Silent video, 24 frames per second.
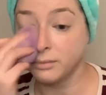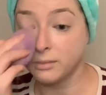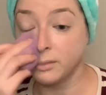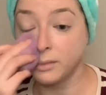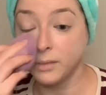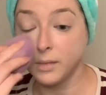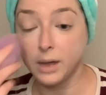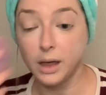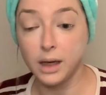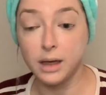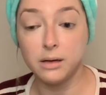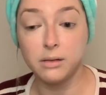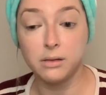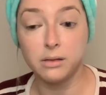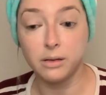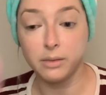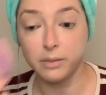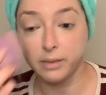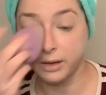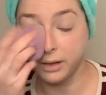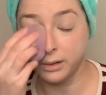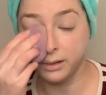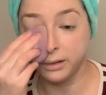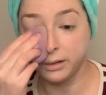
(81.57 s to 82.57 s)
I don't
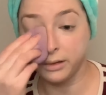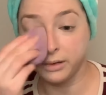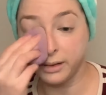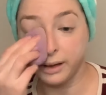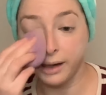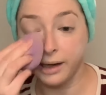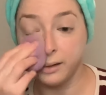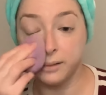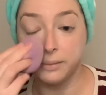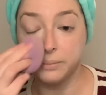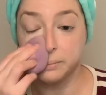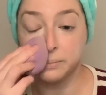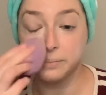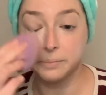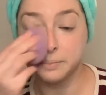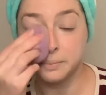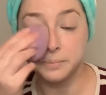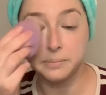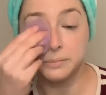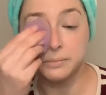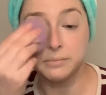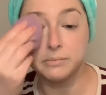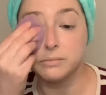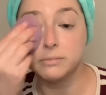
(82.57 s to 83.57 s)
always do that.
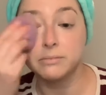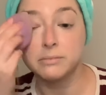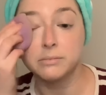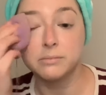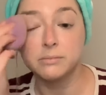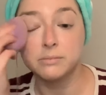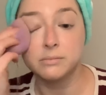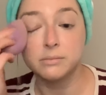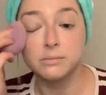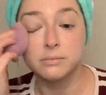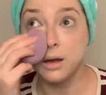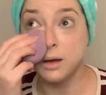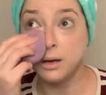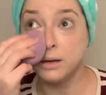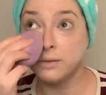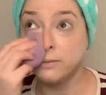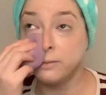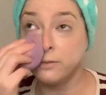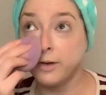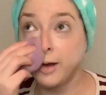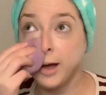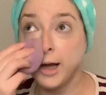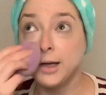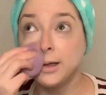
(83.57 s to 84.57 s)
In
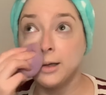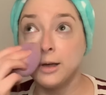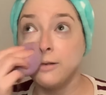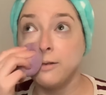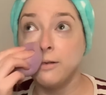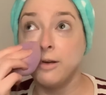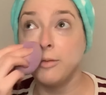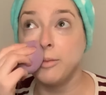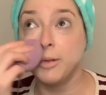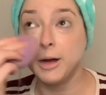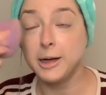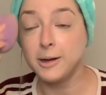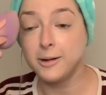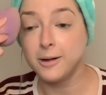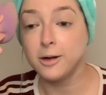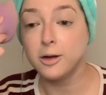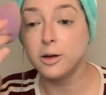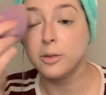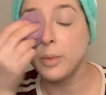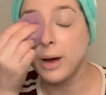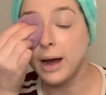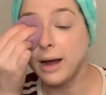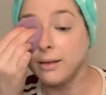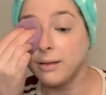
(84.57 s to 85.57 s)
fact, if I'm on
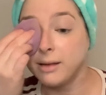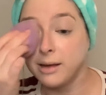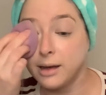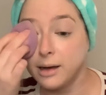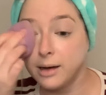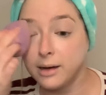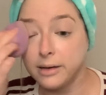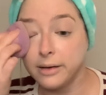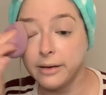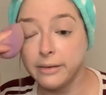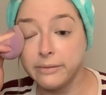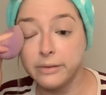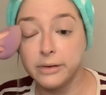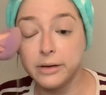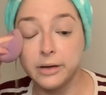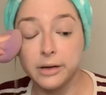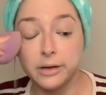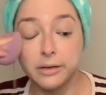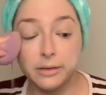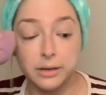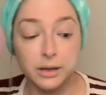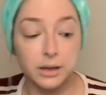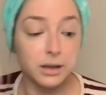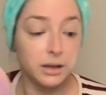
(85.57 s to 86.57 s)
autopilot, I never do
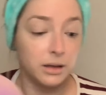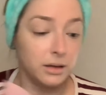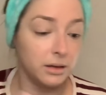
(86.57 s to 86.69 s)
it.